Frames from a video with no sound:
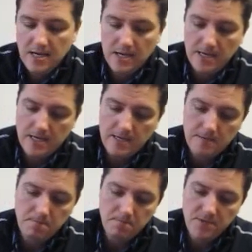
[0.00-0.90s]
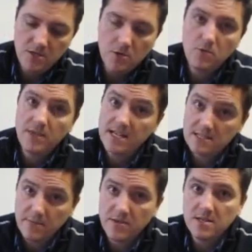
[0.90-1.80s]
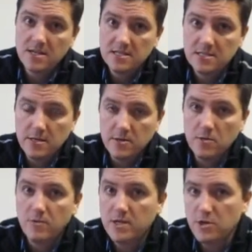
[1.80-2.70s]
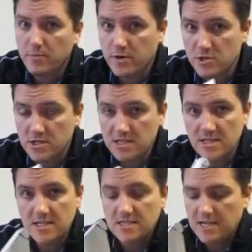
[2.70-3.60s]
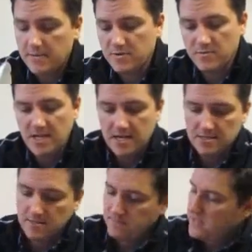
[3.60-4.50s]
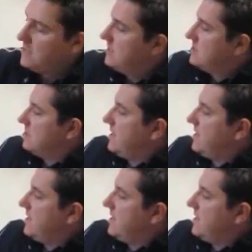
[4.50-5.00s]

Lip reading: You know, that's something to consider when you're purchasing these types of tests. So